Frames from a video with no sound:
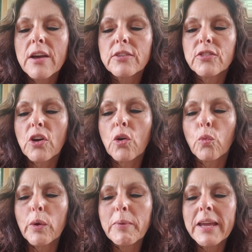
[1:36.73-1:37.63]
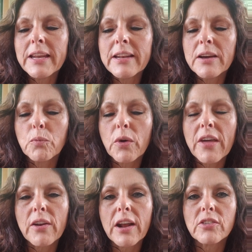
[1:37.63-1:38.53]
So repeating them
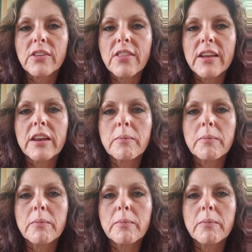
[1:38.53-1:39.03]
without actually thinking